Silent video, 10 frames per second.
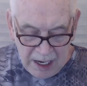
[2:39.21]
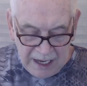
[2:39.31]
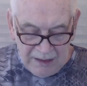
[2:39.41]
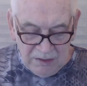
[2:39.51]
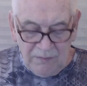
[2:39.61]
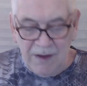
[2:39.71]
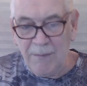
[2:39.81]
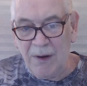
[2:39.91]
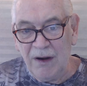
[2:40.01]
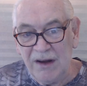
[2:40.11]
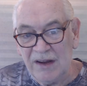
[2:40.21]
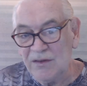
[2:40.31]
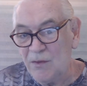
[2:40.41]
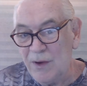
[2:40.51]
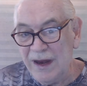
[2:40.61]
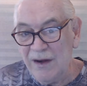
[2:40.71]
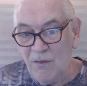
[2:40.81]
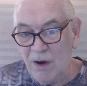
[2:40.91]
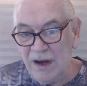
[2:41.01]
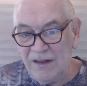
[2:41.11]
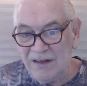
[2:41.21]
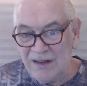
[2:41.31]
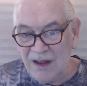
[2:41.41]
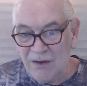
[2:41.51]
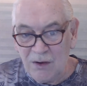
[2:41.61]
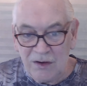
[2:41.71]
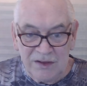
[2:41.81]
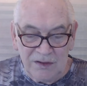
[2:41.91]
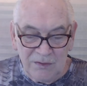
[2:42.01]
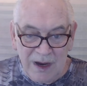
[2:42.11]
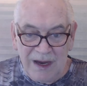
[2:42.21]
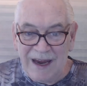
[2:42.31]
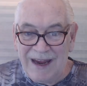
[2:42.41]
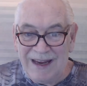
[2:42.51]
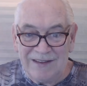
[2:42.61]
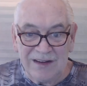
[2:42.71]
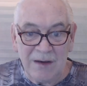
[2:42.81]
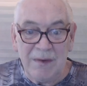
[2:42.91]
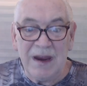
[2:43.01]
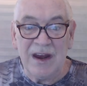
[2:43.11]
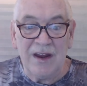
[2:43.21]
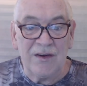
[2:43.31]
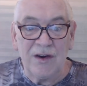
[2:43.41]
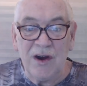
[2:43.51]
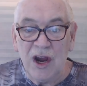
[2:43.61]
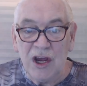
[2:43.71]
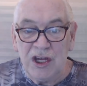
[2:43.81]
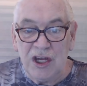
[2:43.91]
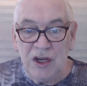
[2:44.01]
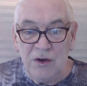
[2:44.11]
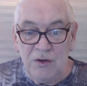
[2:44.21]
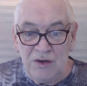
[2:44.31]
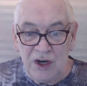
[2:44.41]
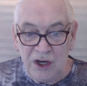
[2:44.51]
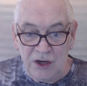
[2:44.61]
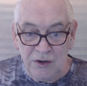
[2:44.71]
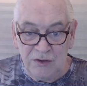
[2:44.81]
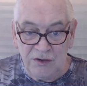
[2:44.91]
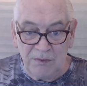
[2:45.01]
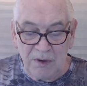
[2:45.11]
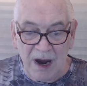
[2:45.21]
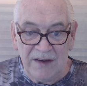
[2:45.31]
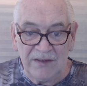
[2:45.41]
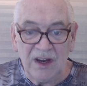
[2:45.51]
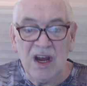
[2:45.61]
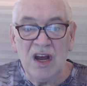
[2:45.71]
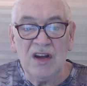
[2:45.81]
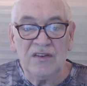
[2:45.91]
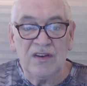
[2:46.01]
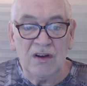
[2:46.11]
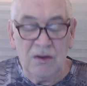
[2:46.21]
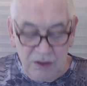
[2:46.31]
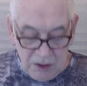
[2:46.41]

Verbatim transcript: angel of empire doesn't win and one of these other horses win it's going to be another huge huge price so